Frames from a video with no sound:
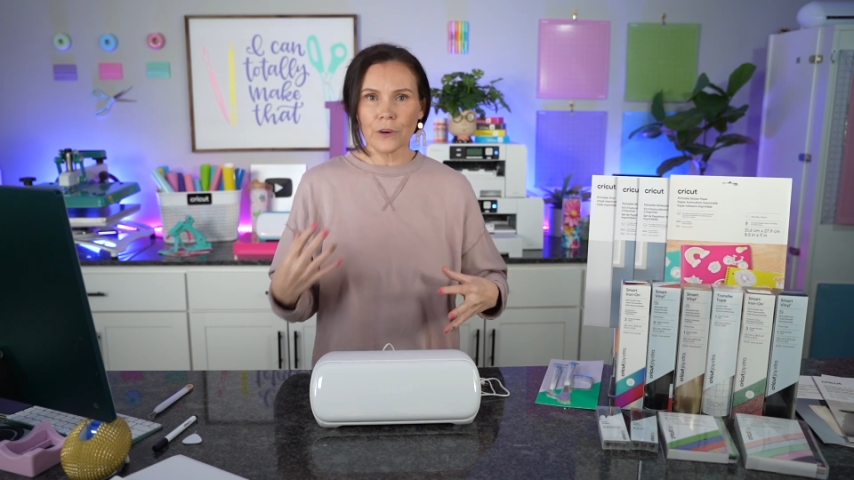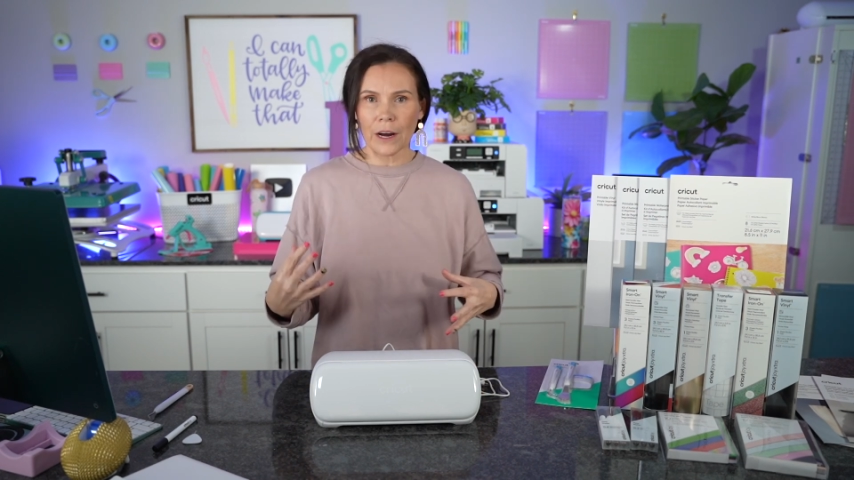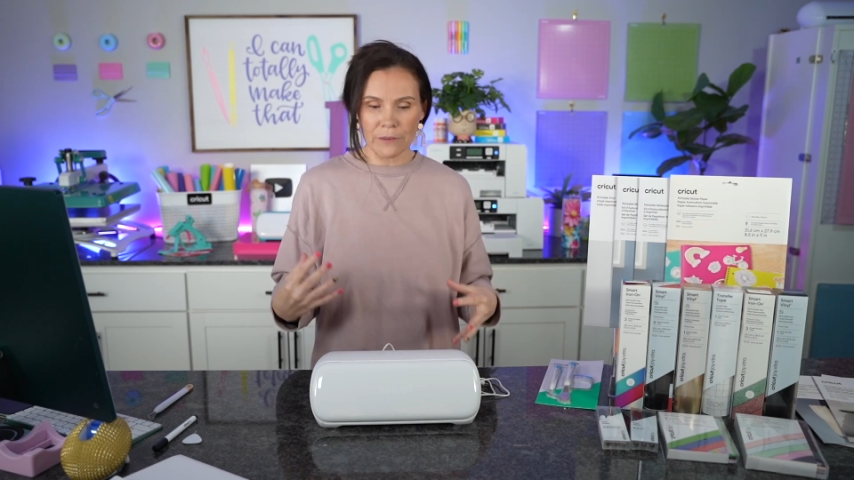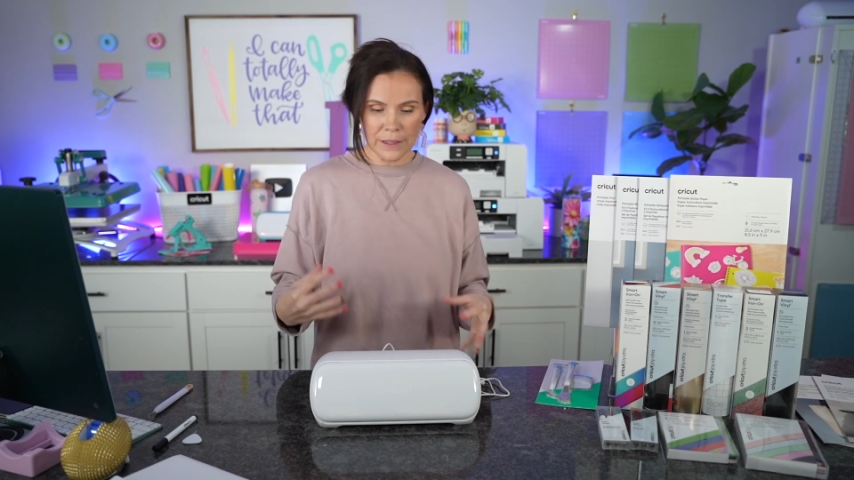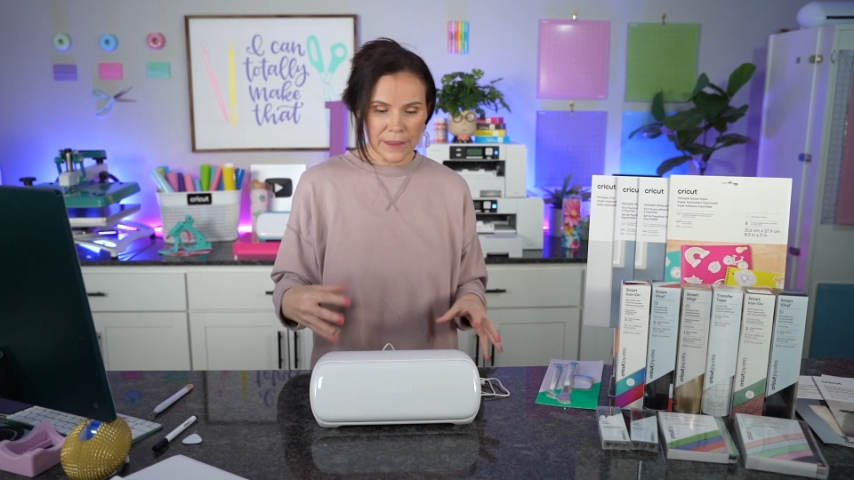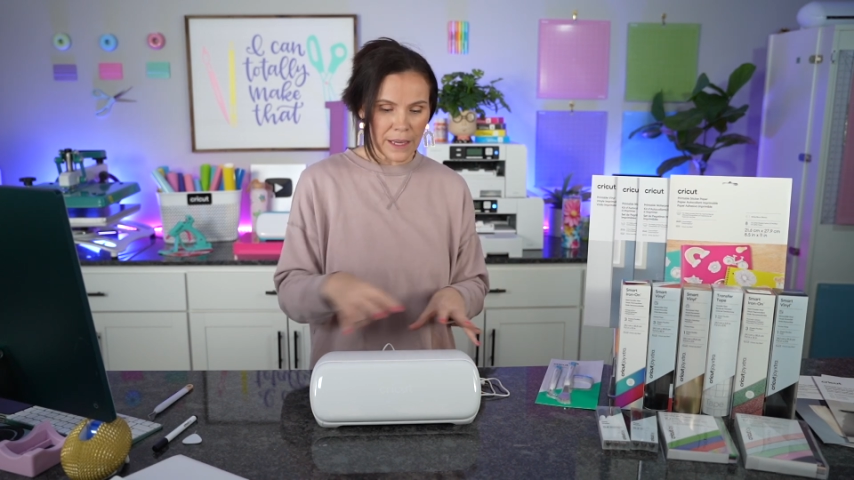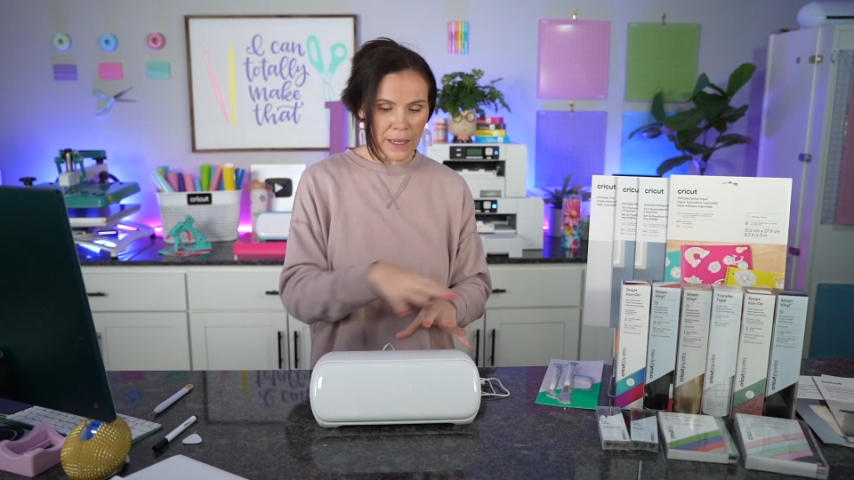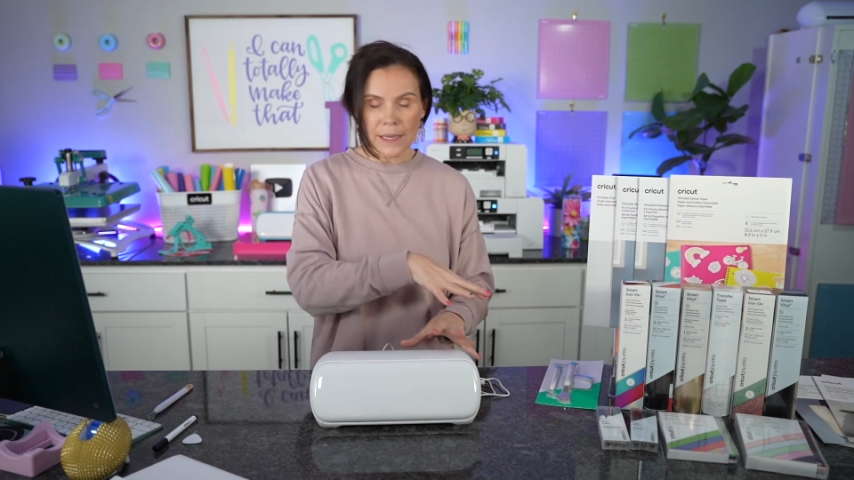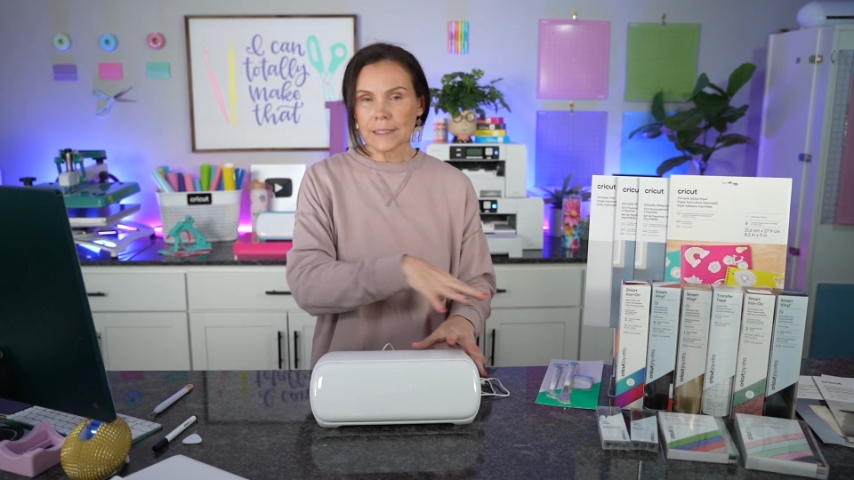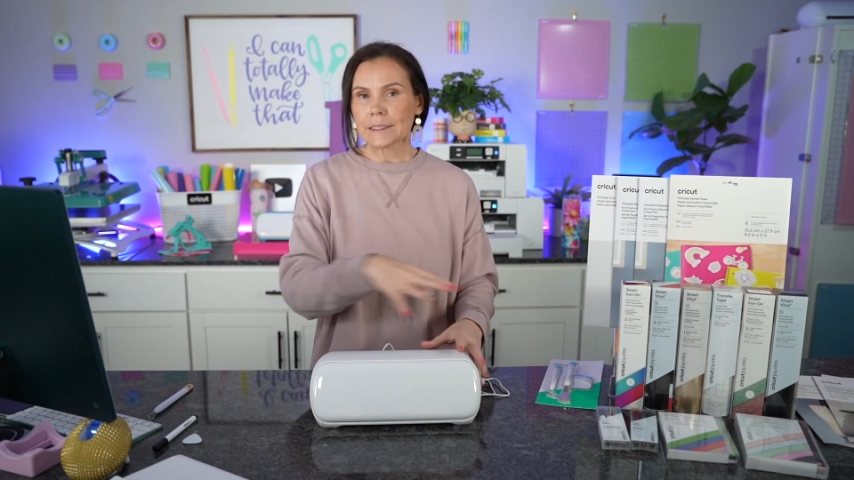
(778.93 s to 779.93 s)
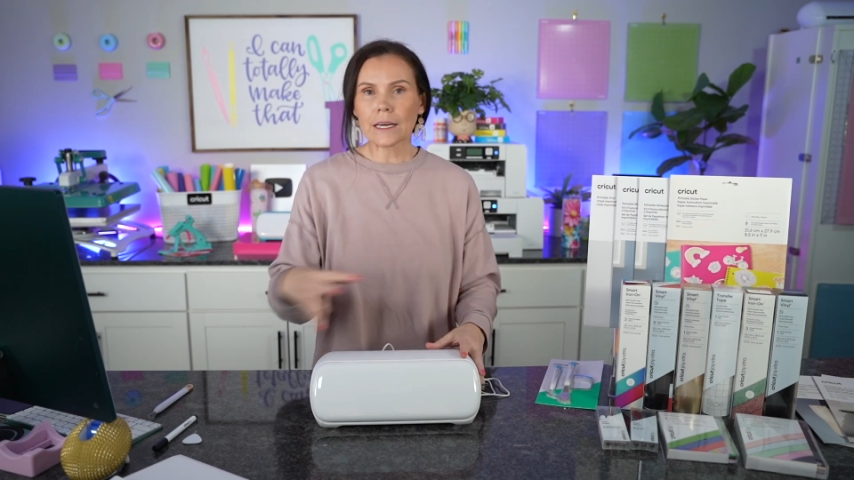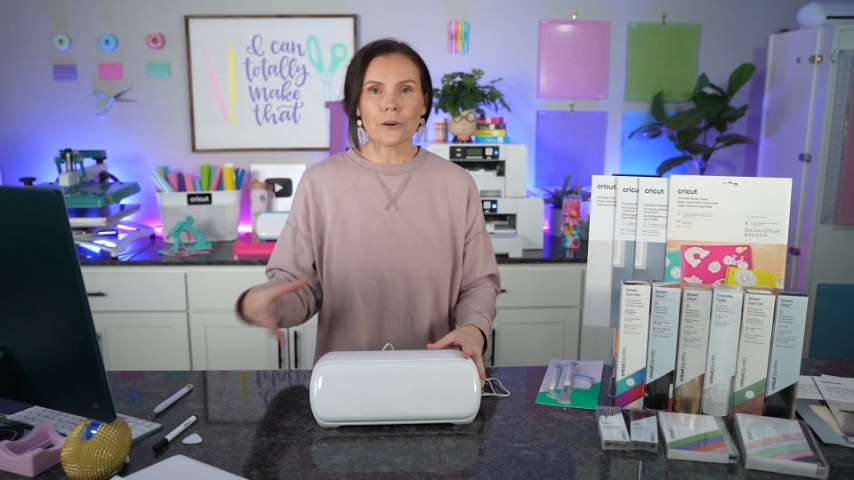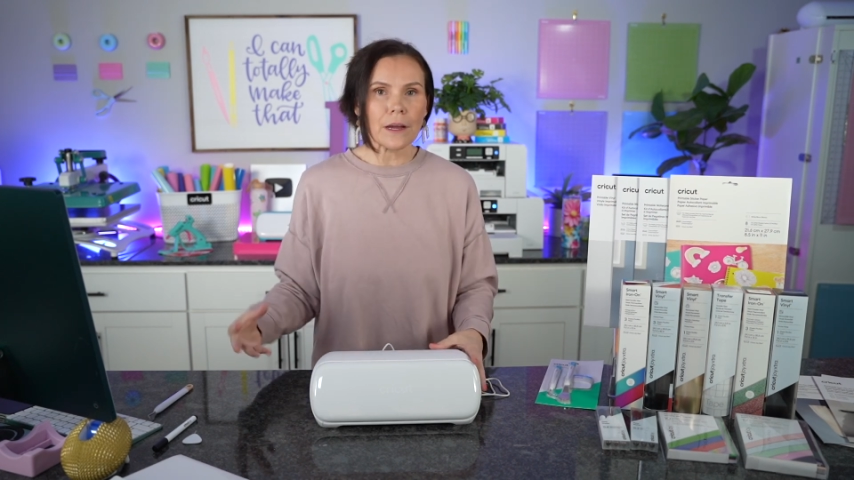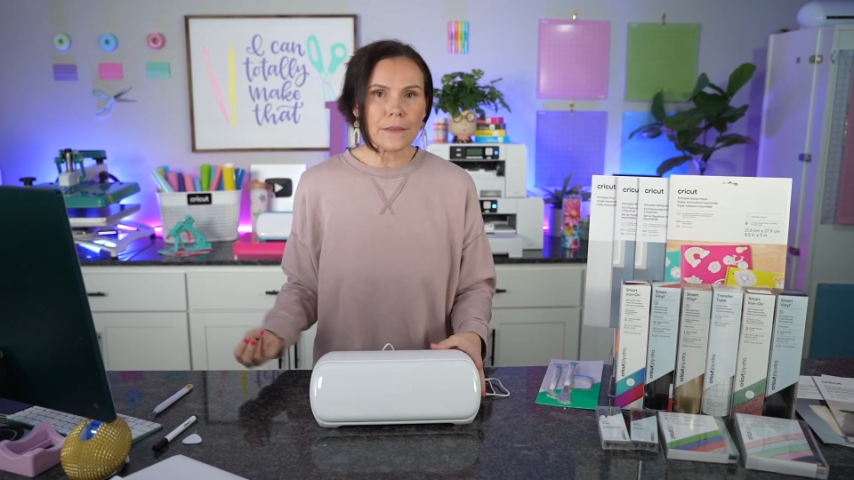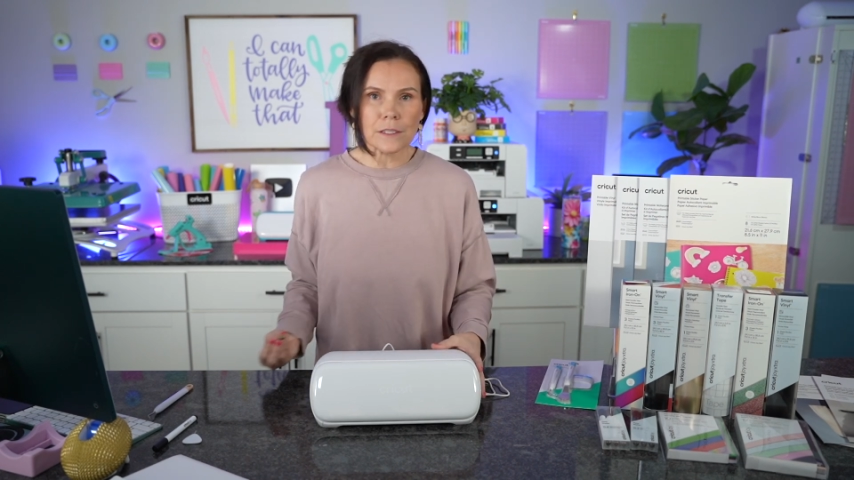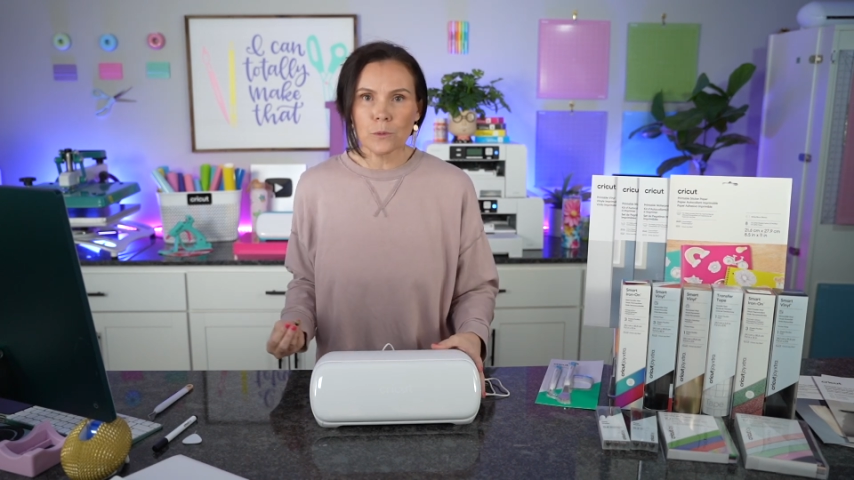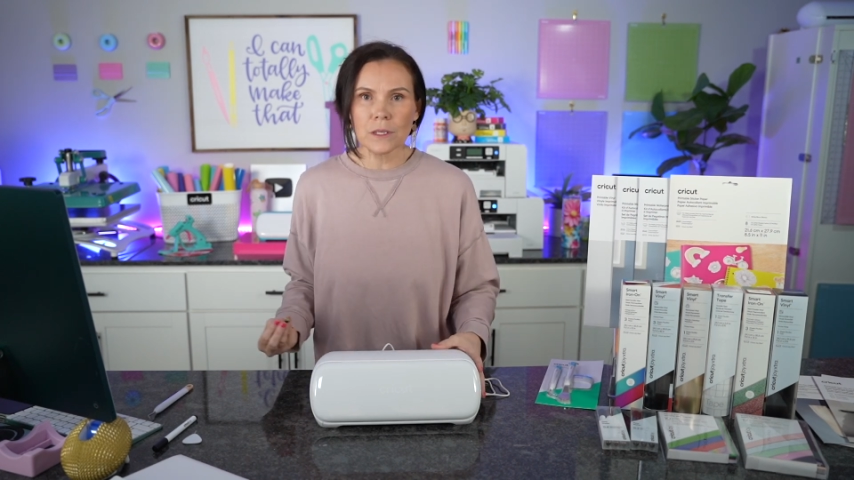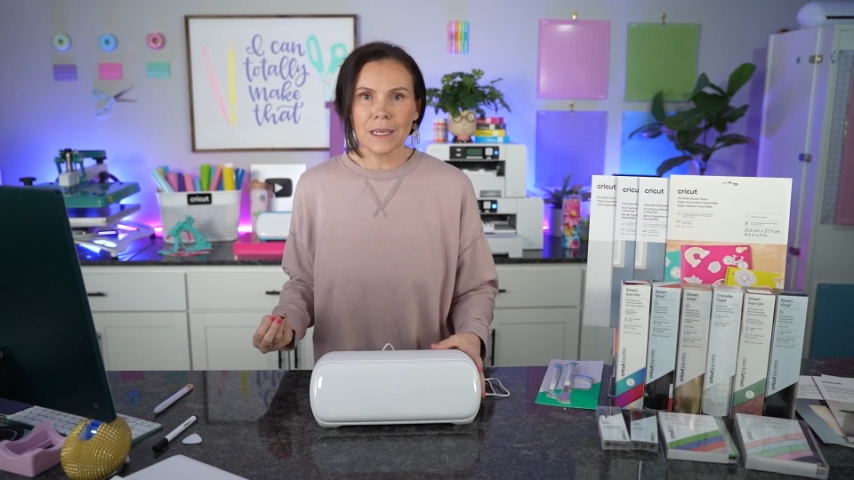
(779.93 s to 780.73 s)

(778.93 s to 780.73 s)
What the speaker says: everything, decorate this with a